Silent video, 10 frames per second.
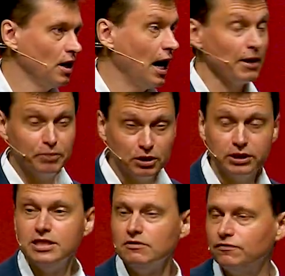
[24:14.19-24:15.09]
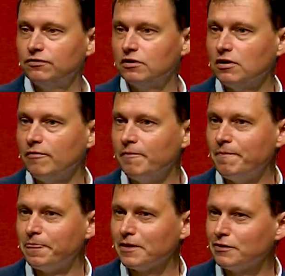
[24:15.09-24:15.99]
I believe
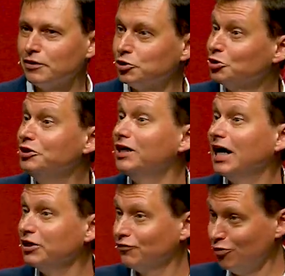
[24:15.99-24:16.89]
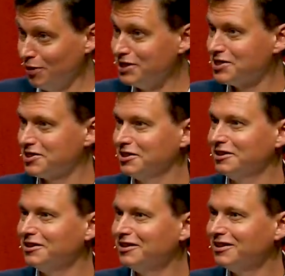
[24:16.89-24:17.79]
that you died for my
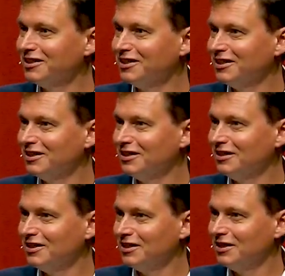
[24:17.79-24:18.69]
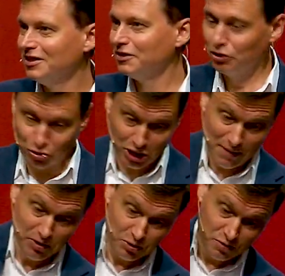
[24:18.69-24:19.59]
sin, that you
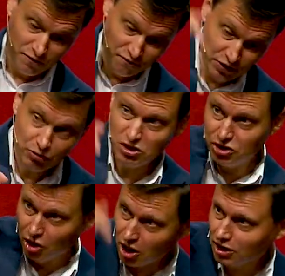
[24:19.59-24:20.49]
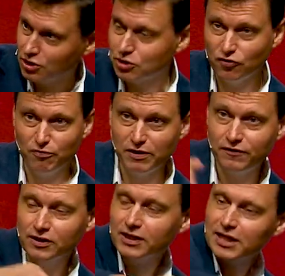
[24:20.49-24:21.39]
came into the very darkness of my
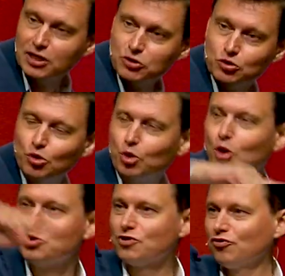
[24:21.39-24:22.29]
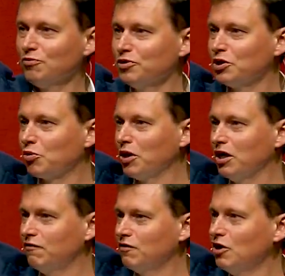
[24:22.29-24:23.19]
valley and you rose from the
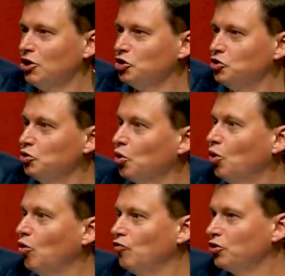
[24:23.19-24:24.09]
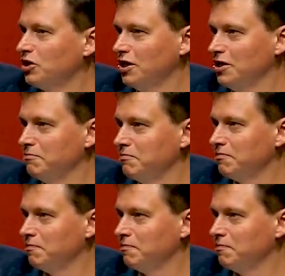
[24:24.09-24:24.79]
grave. You overcame.